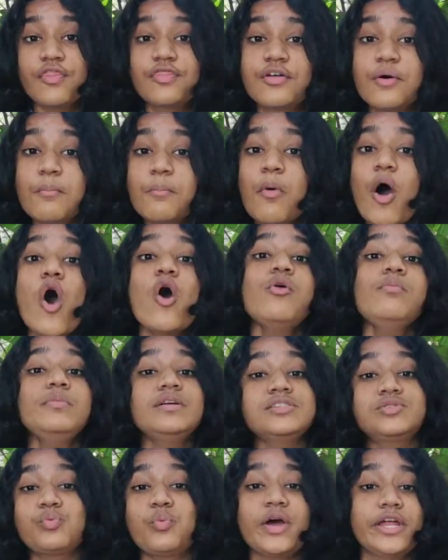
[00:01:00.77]
The
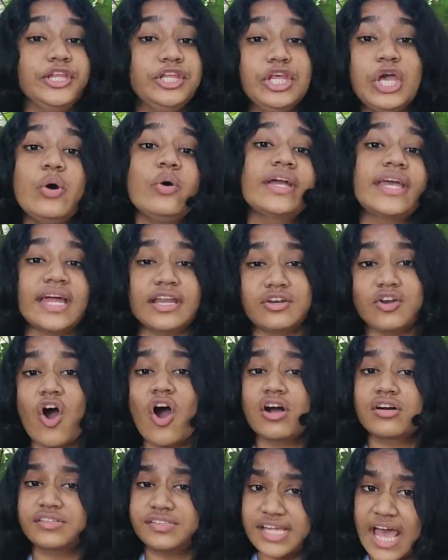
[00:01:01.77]
moments when you get
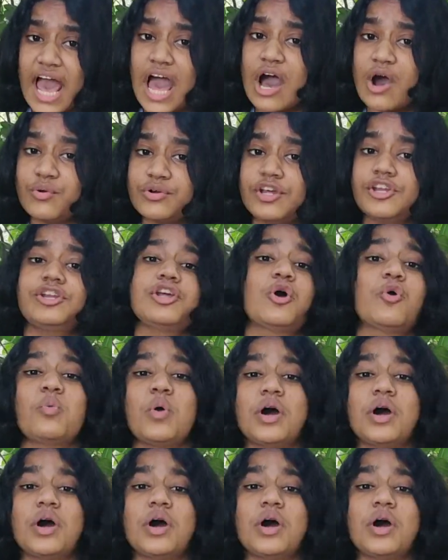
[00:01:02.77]
knocked down and you're